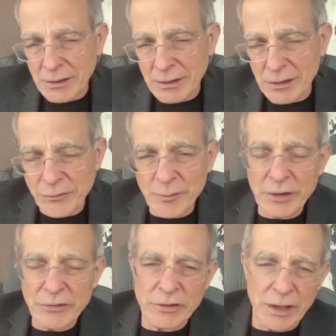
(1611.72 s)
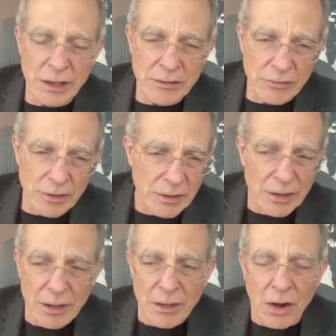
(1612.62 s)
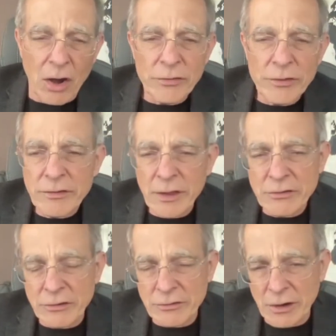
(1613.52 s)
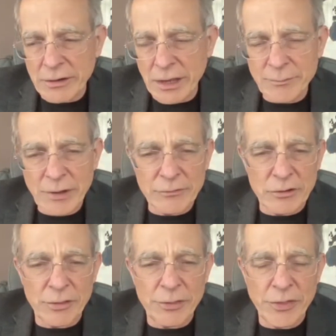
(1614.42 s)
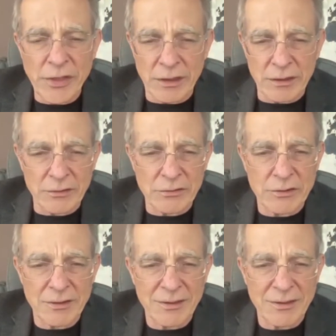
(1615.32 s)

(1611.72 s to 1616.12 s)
Information Age, all these ages are named after things.